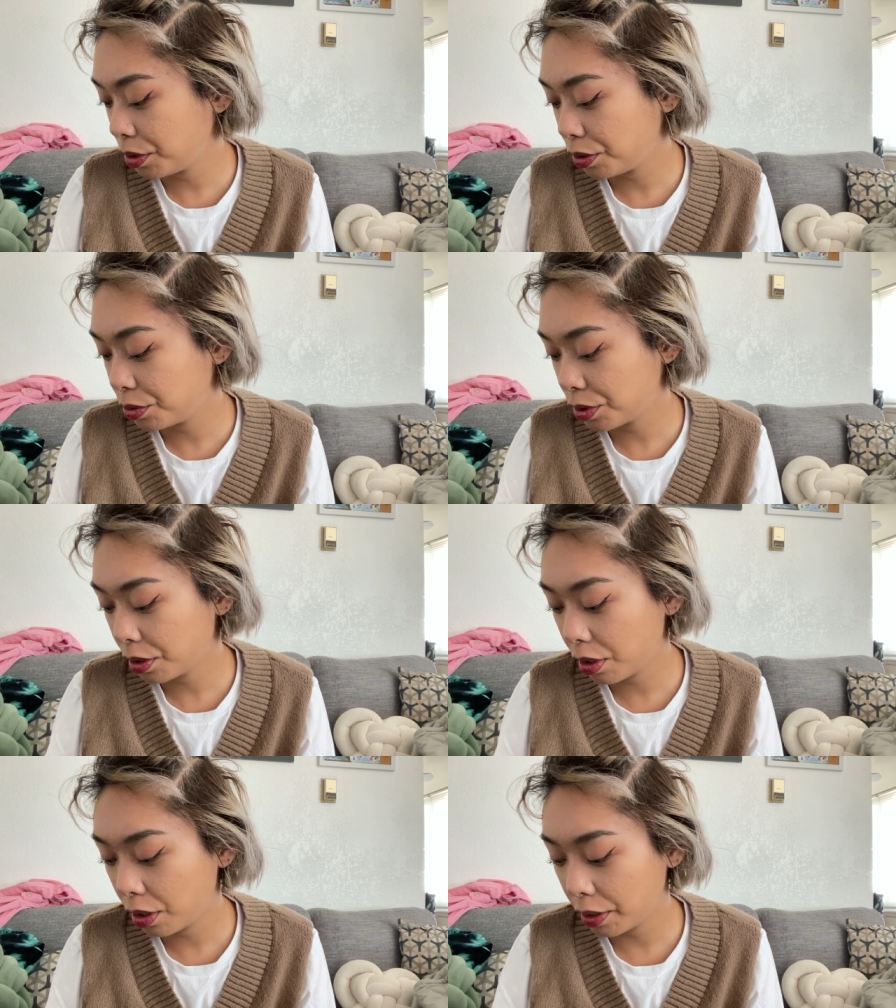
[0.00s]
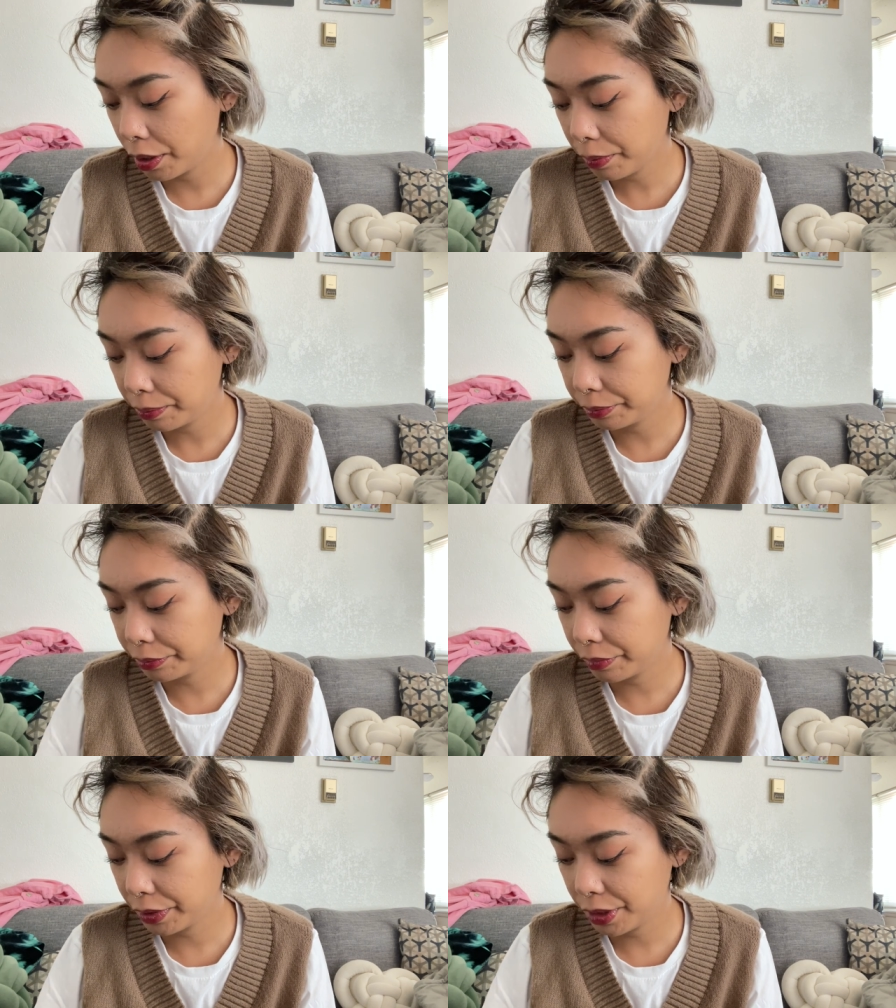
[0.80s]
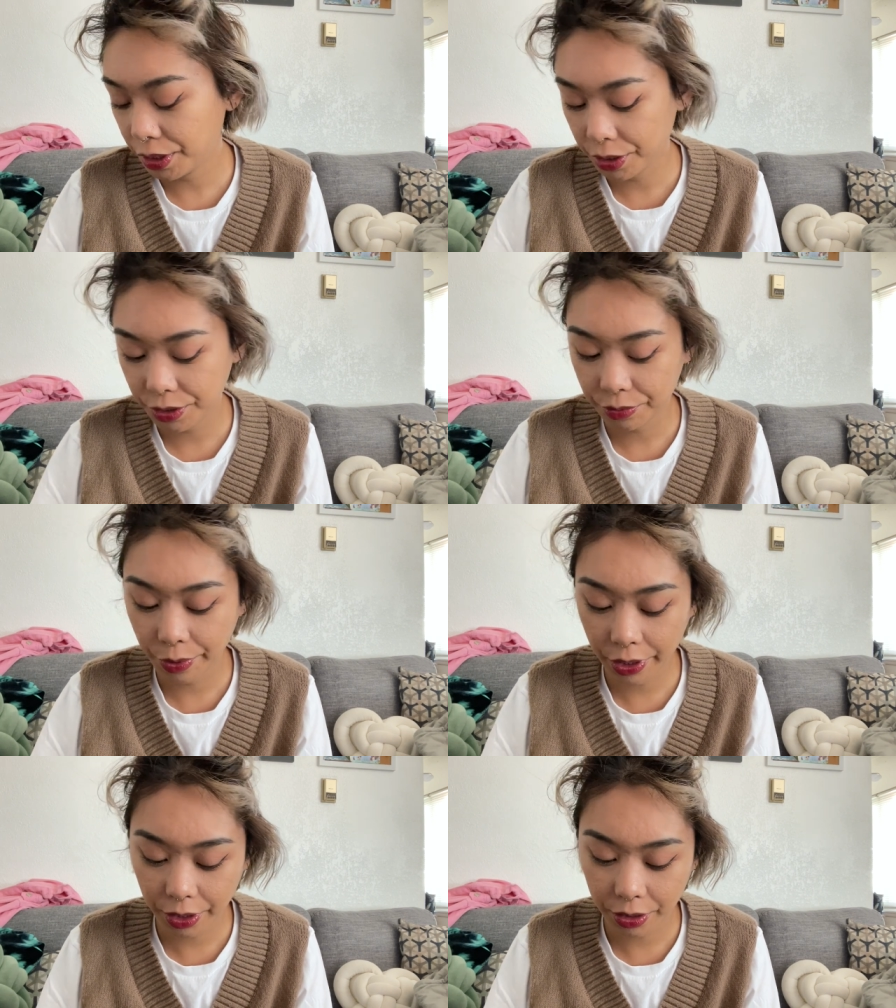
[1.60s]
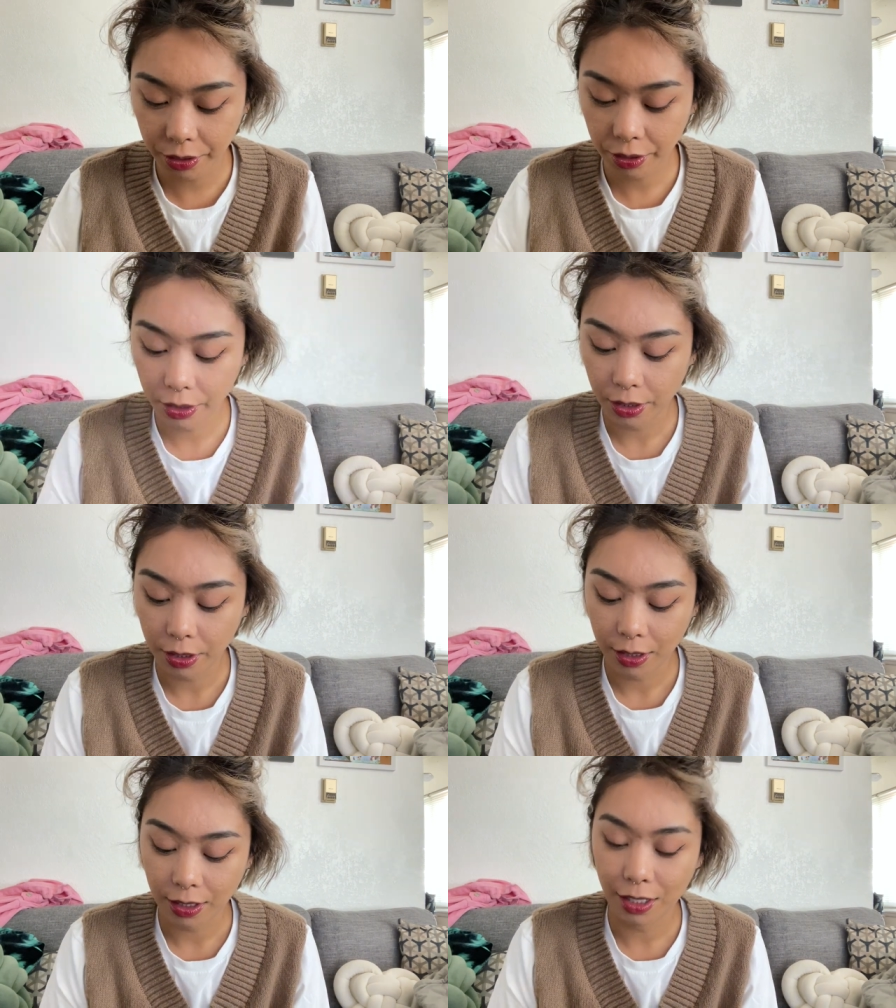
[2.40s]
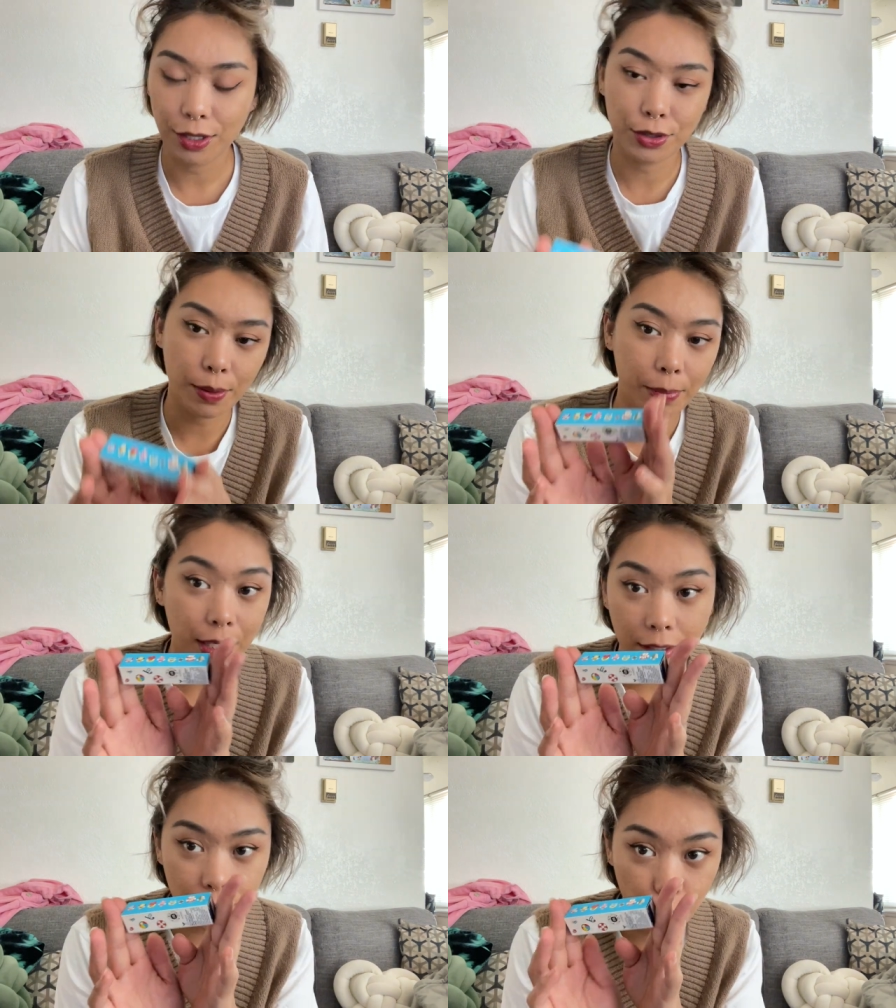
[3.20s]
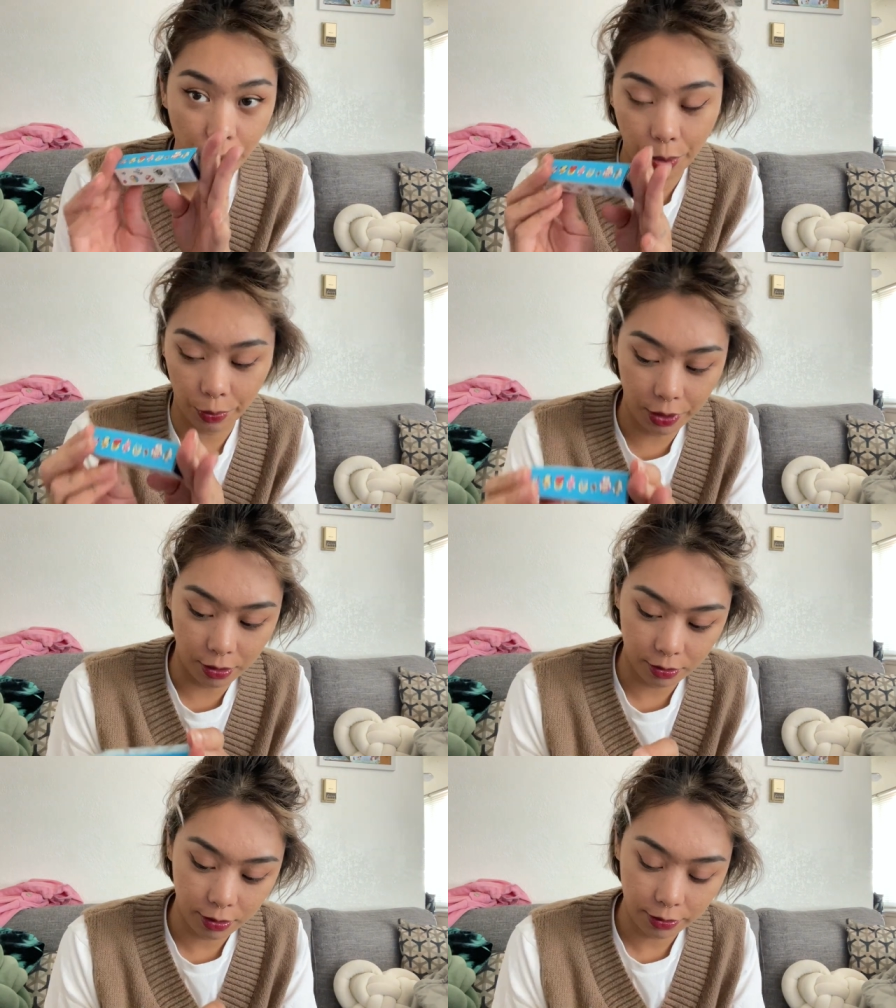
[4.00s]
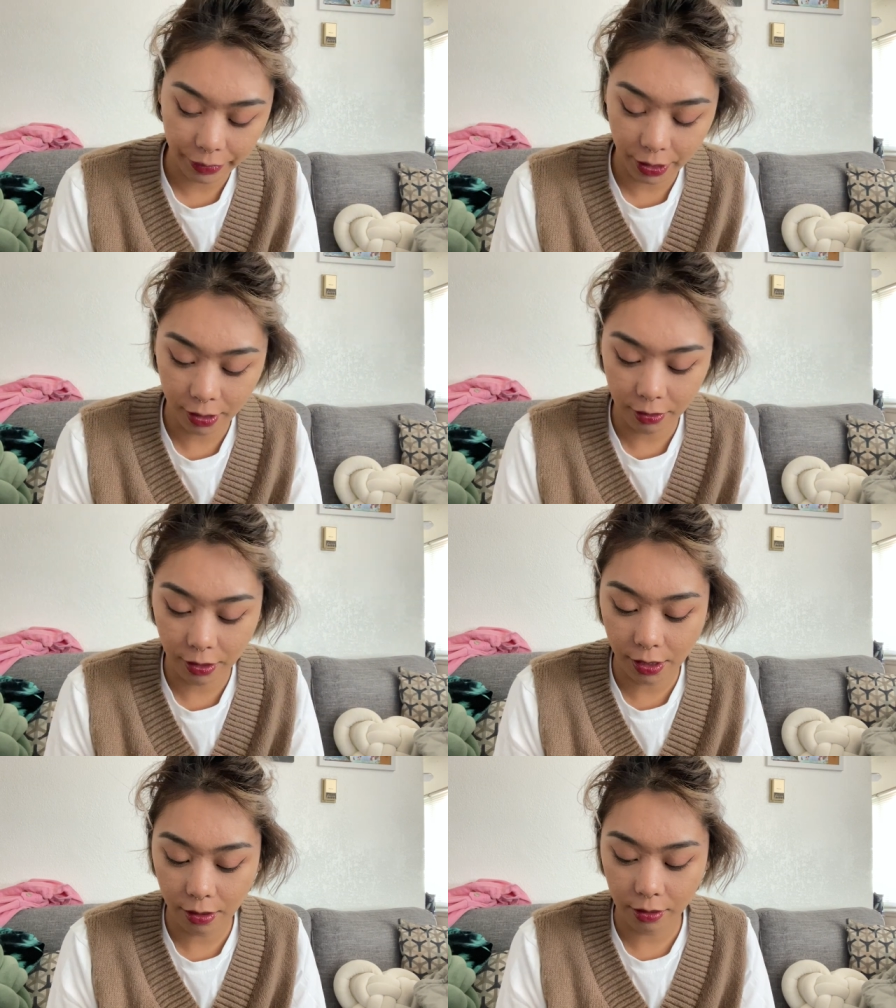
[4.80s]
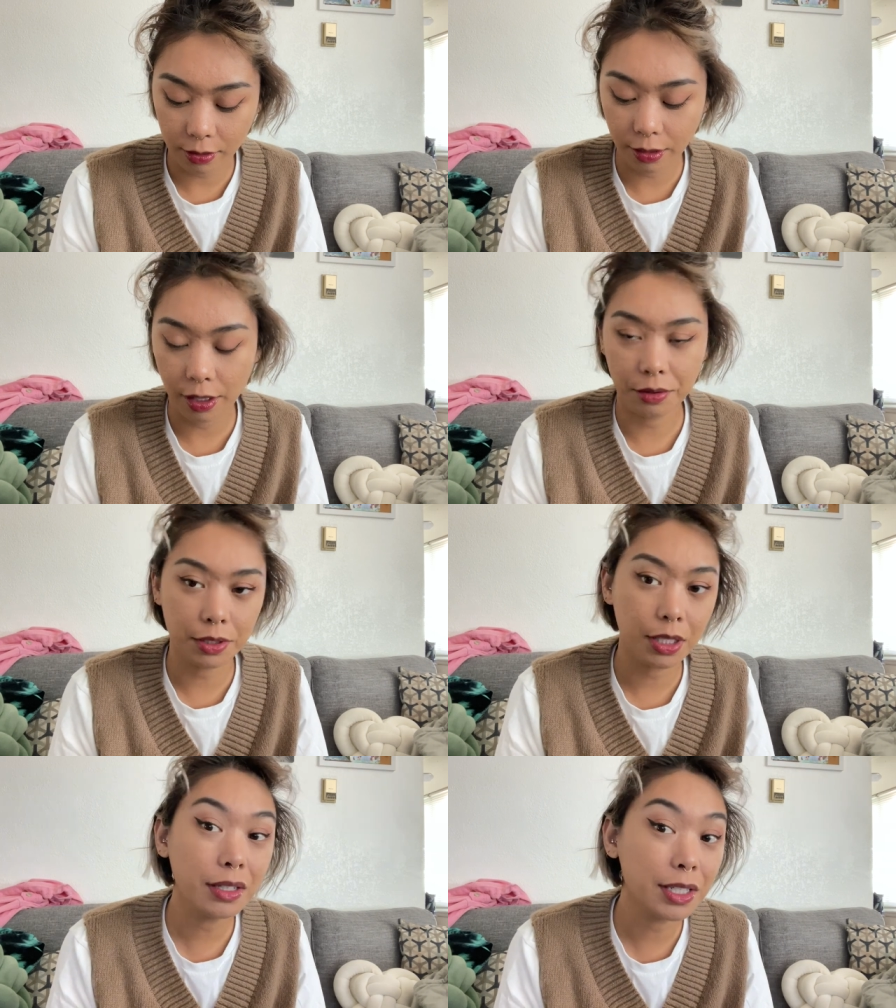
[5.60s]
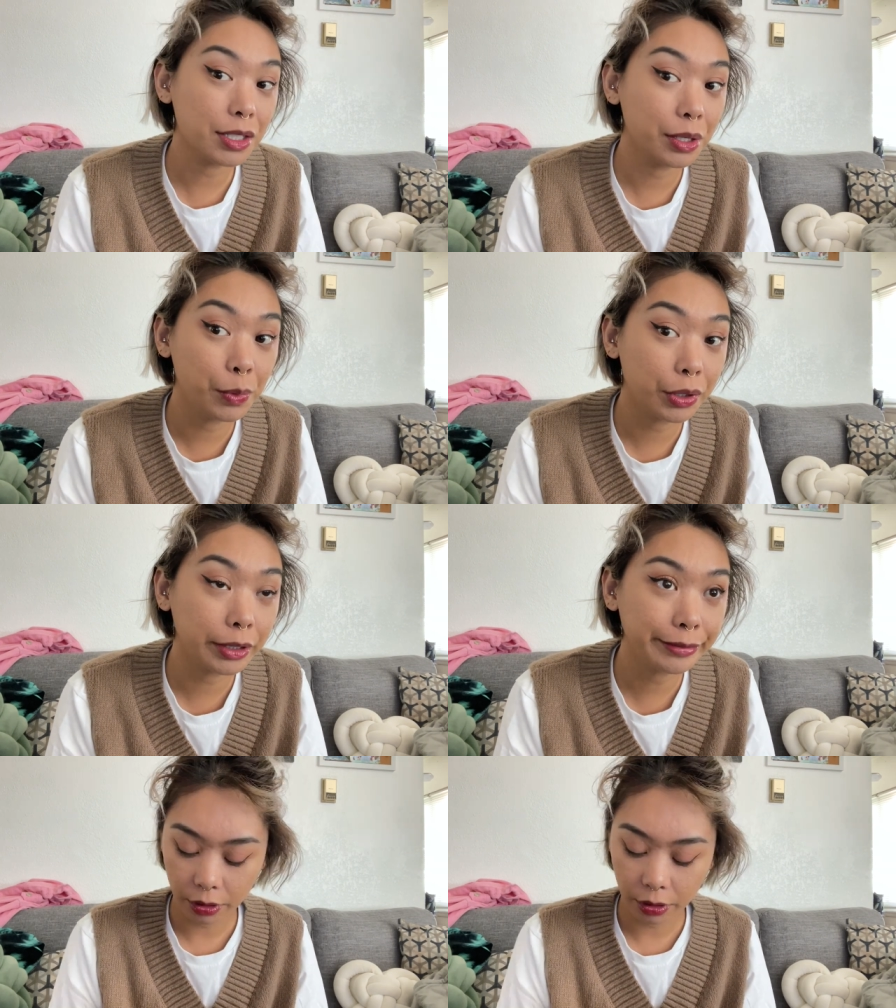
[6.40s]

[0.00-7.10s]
use it all up because one it's bt 21 and like they don't sell these anymore.